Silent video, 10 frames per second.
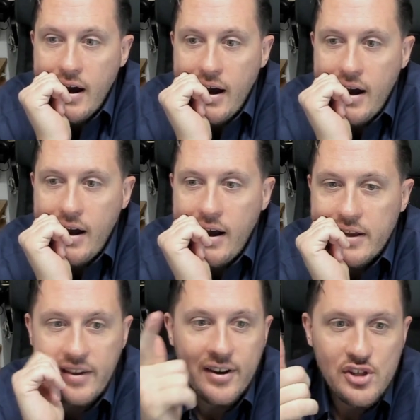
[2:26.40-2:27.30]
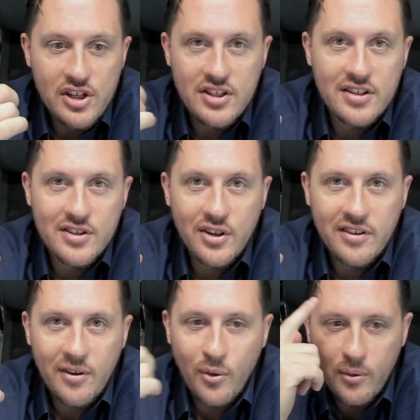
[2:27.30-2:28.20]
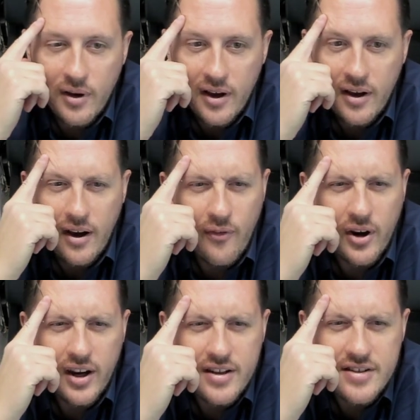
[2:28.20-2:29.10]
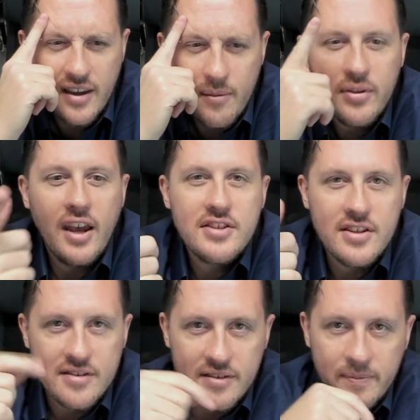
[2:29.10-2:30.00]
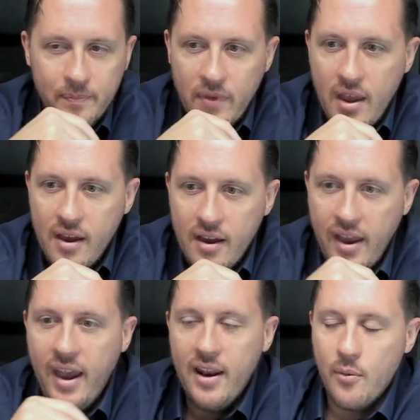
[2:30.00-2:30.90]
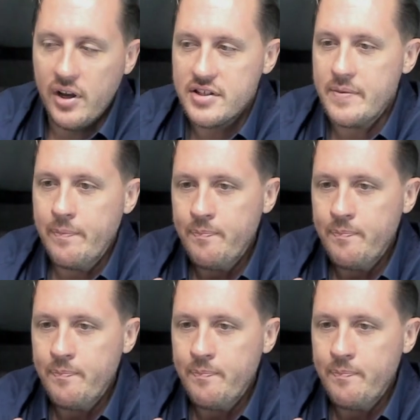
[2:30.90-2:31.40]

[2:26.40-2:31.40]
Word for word: Uh, Tech Jesus is good too. I forget his name. Nexus. Anyways.